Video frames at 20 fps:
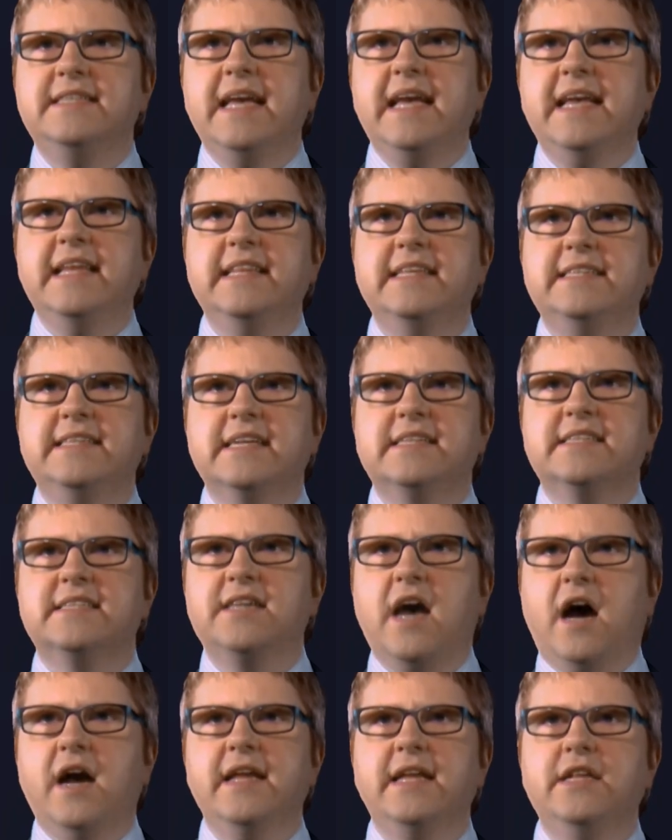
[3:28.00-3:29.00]
see in this
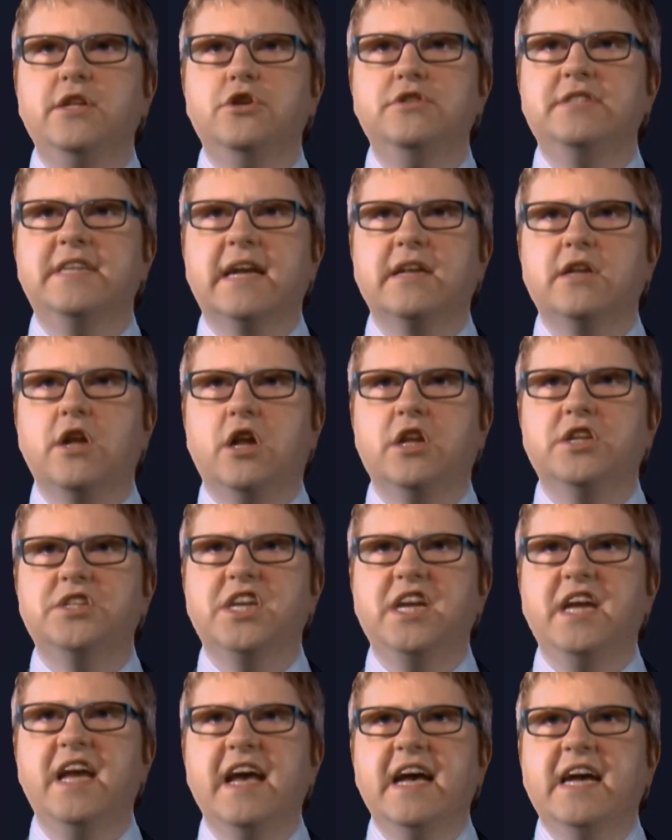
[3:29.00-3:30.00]
exciting new
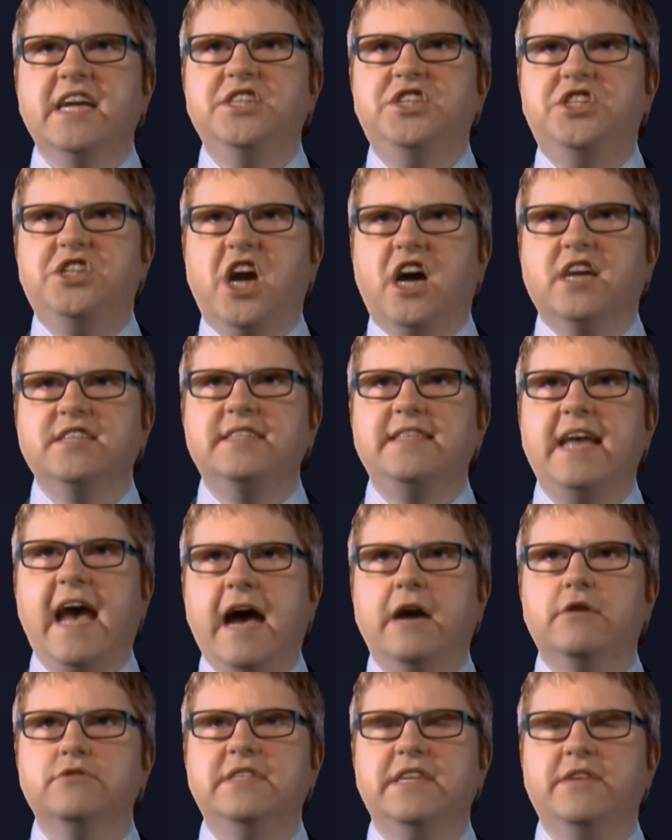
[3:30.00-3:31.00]
technology just
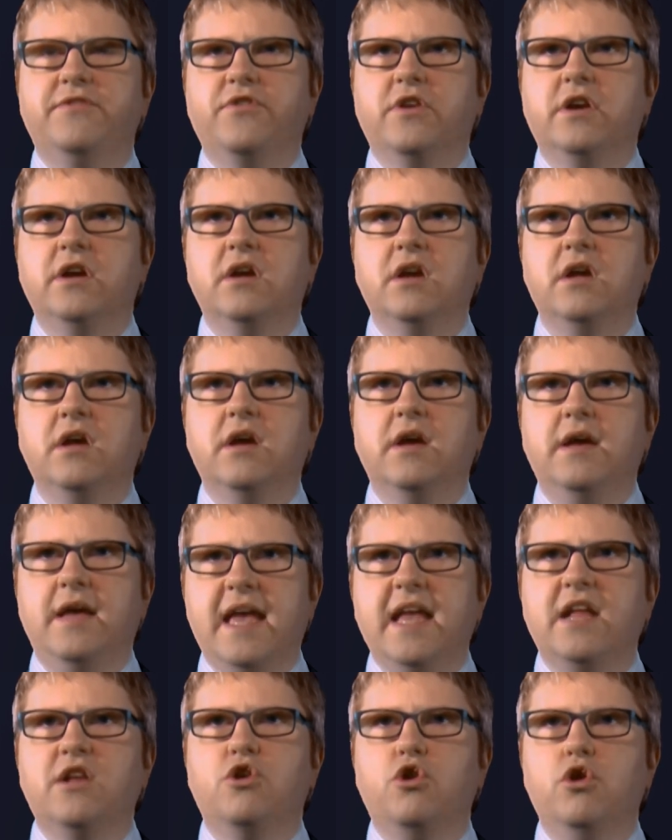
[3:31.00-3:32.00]
how different
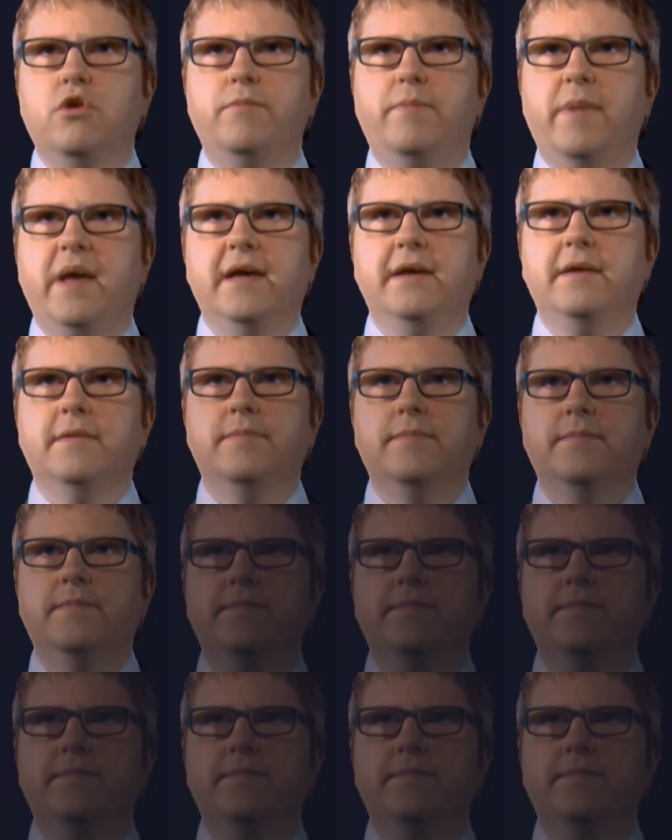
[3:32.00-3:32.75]
it could be.